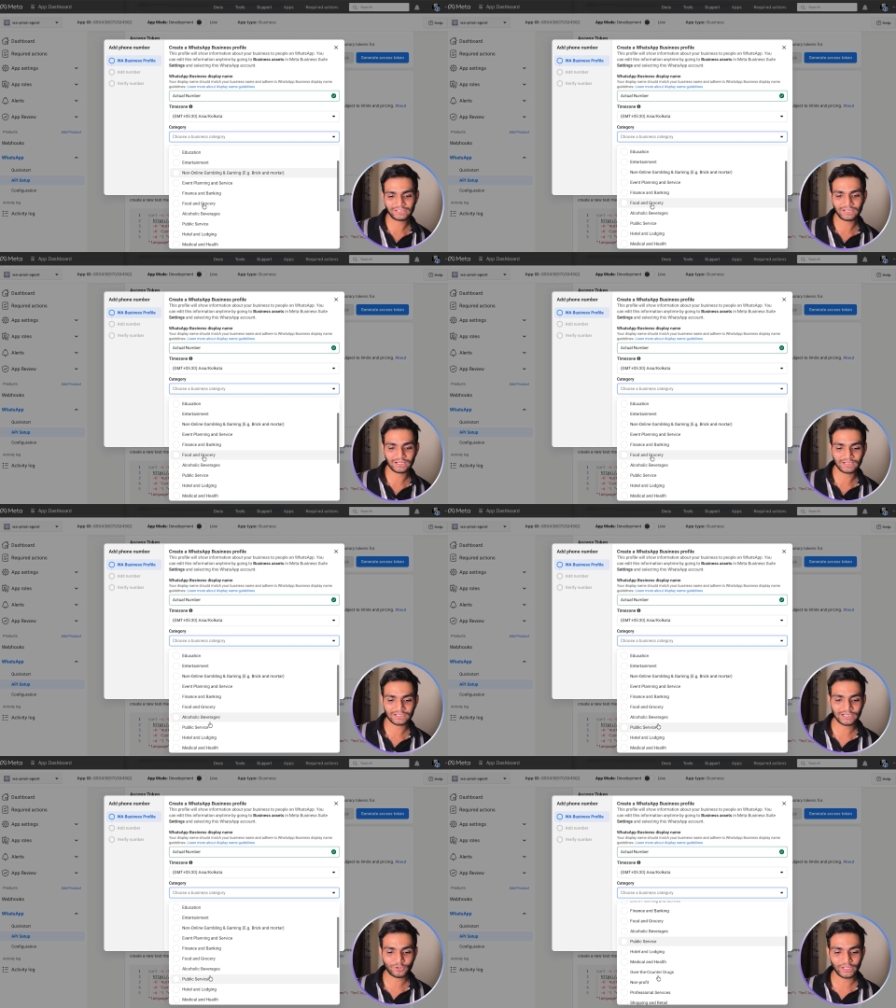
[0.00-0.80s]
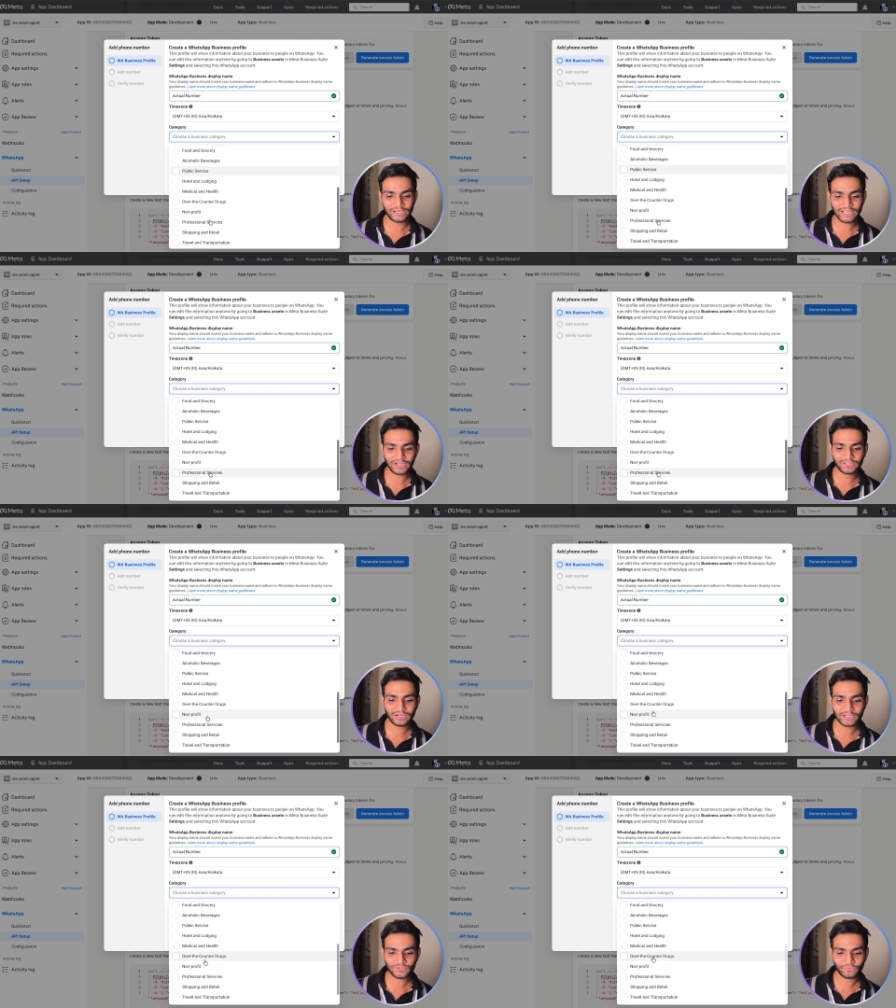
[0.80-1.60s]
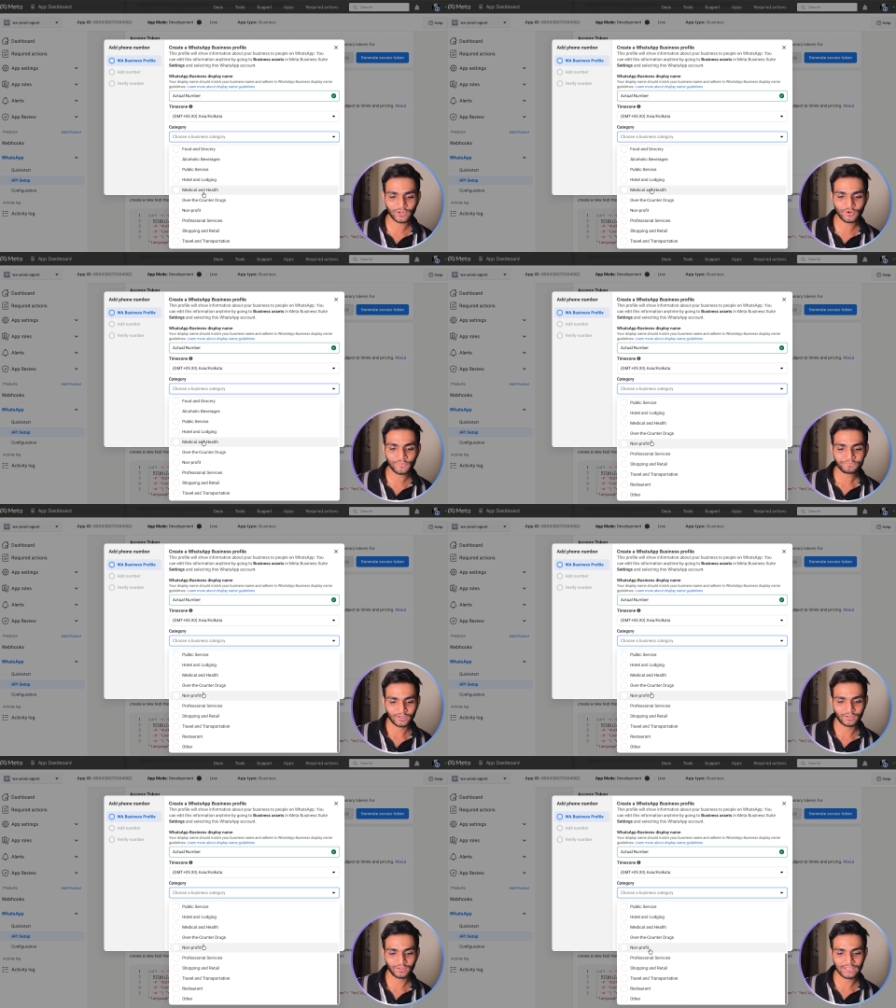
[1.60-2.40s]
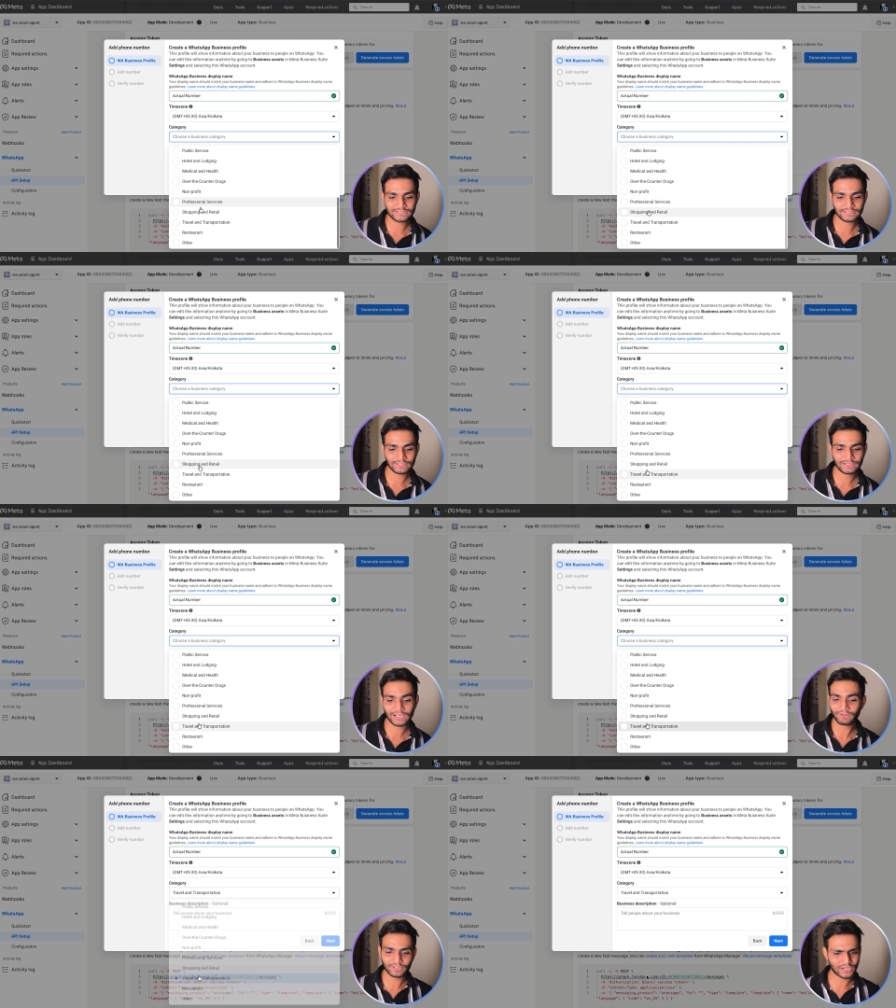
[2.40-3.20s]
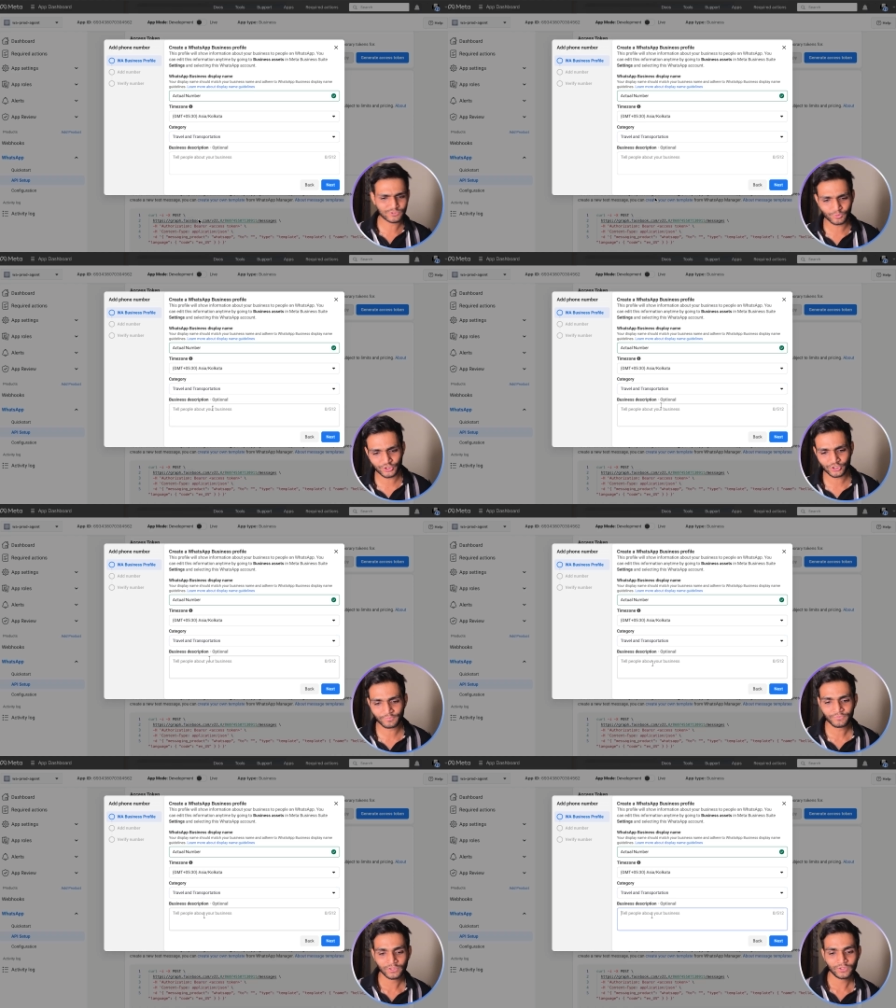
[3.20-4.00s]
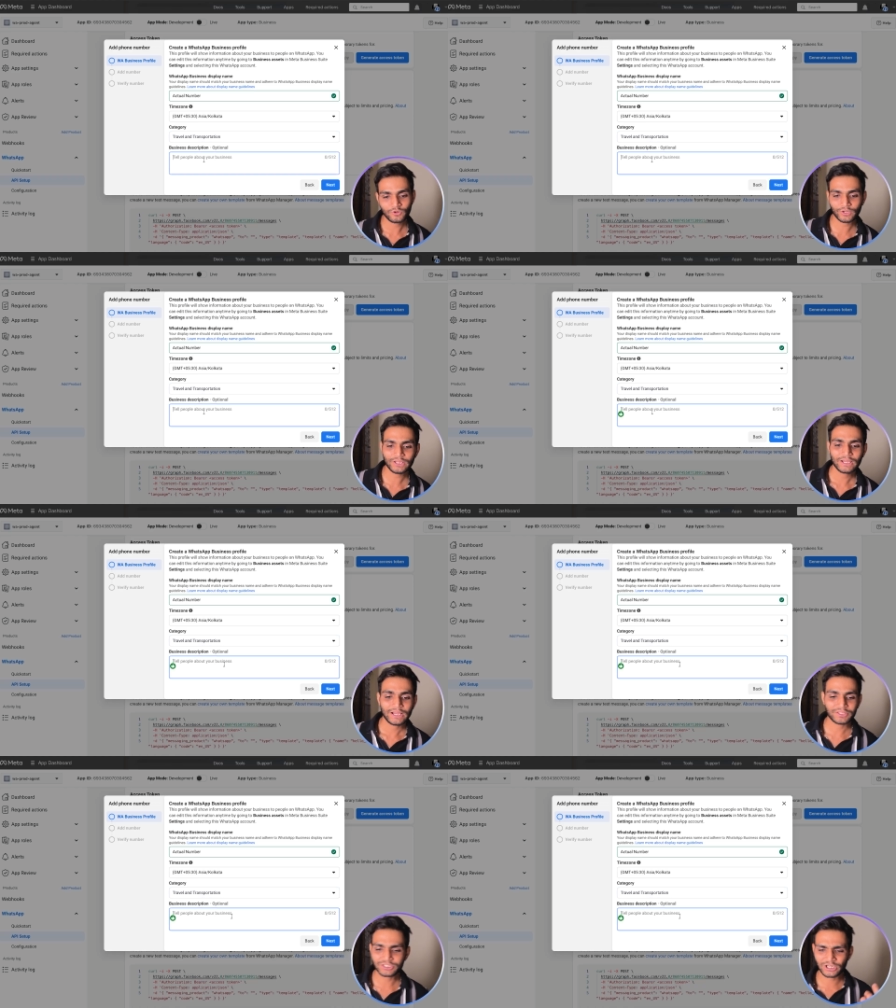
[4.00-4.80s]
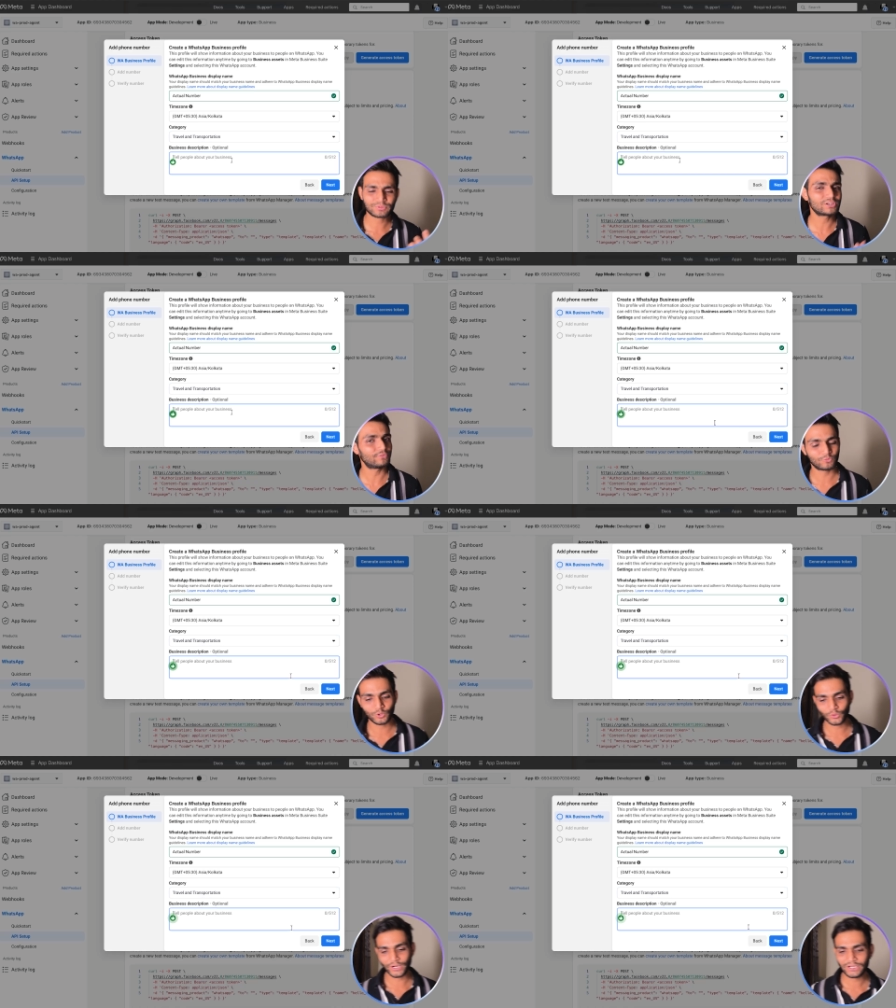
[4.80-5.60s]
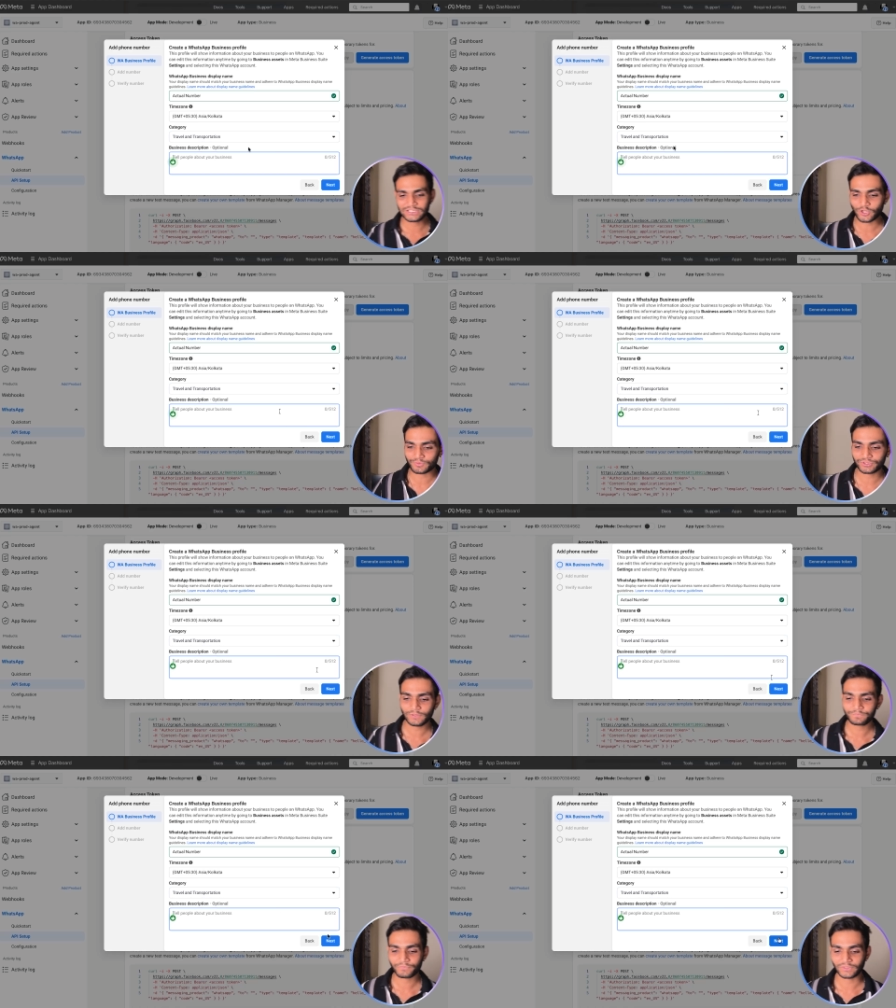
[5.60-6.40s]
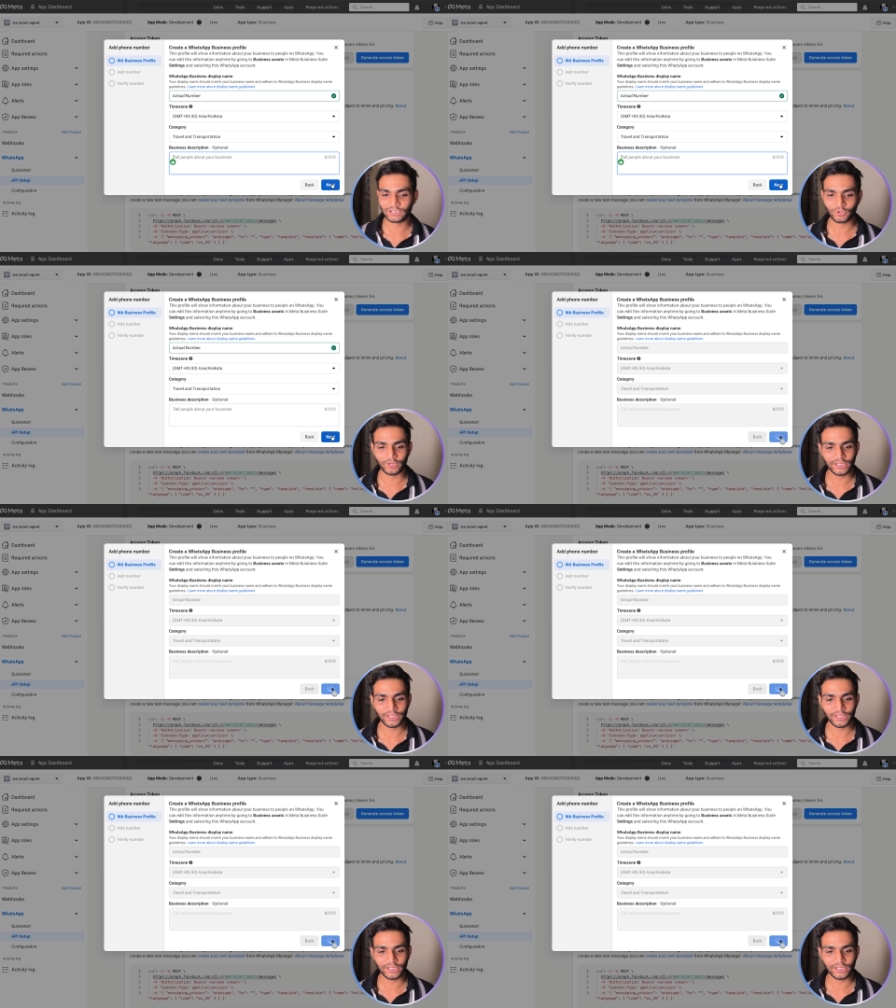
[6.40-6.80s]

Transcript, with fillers: uh, click on any category as of now. Uh, let's say travel and transportation. Okay. In the description, if you want to add, it's optional. Click on